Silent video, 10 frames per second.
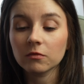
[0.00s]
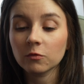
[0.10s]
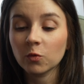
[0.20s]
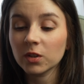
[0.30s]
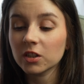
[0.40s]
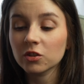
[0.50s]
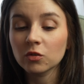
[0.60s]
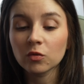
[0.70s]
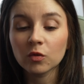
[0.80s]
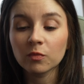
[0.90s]
weird
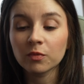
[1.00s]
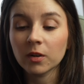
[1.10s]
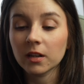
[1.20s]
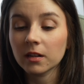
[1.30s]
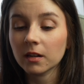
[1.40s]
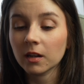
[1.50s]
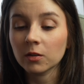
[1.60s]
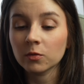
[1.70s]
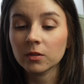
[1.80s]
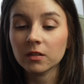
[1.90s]
loop when I
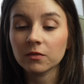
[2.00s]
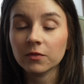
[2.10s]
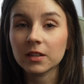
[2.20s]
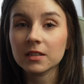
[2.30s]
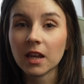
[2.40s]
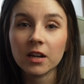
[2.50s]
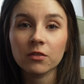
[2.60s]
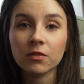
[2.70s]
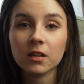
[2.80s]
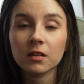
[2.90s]
couldn't fix
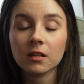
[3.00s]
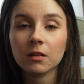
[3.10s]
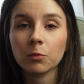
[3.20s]
anything.